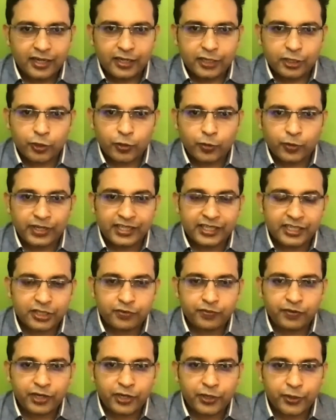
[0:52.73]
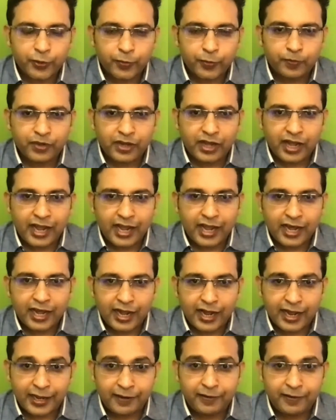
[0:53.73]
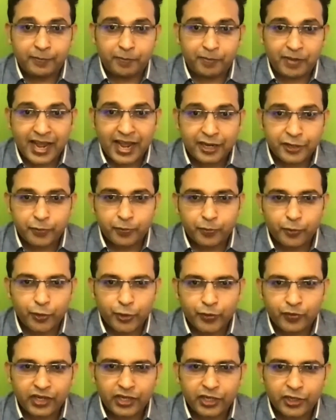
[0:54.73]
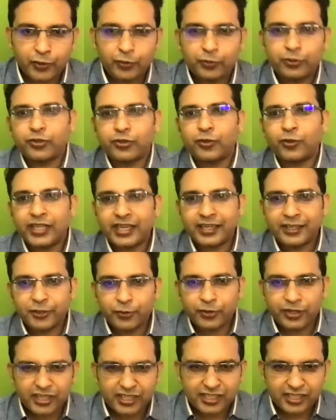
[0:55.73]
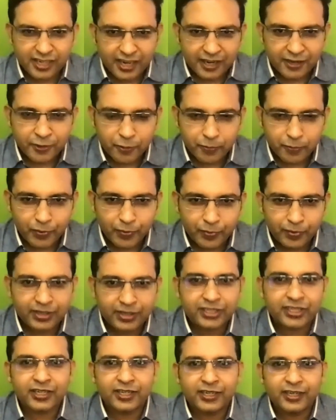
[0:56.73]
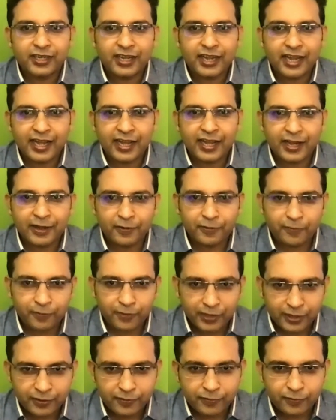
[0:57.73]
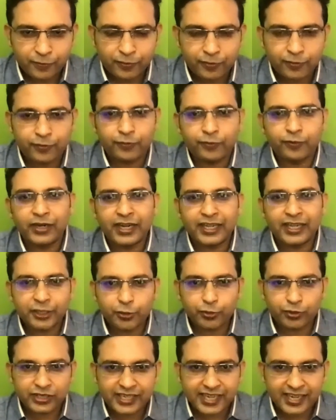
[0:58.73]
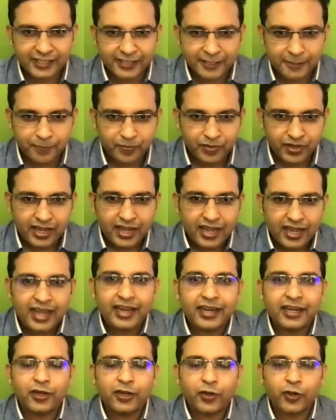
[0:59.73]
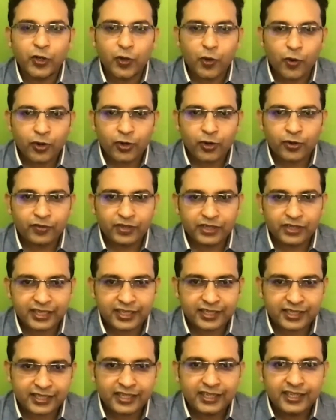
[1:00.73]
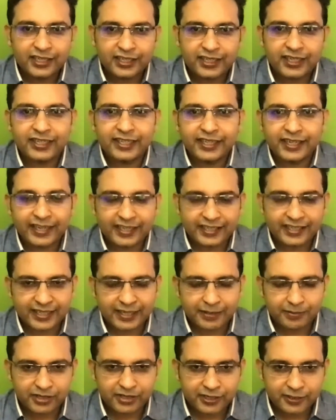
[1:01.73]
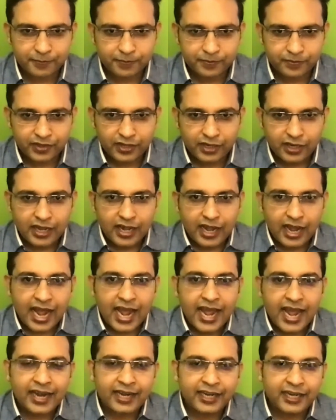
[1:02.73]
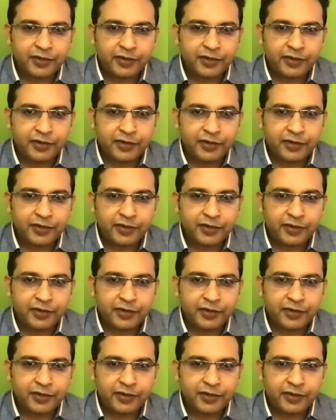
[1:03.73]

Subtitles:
So in this video, I plan to motivate you so that you kickstart your preparation in full enthusiasm and go on with it till the exams. I had